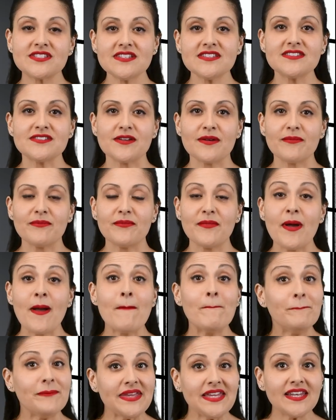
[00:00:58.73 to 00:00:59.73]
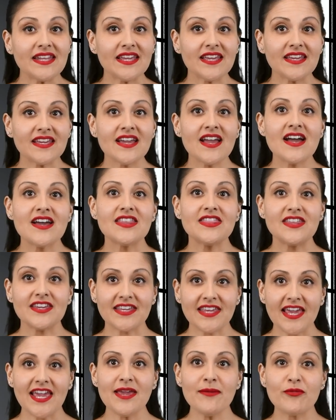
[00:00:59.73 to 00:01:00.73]
system, meaning the
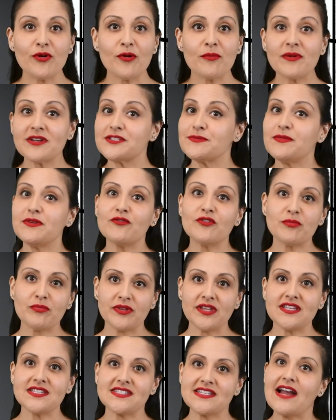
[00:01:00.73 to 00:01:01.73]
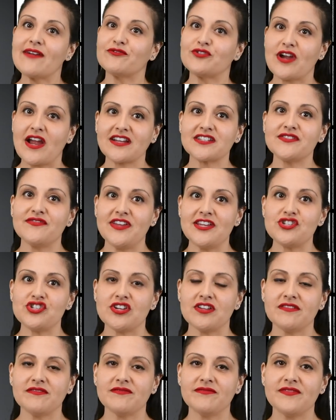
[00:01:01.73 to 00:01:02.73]
cable must be replaced after
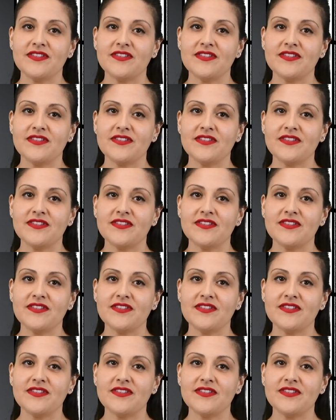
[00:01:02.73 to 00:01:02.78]
activation.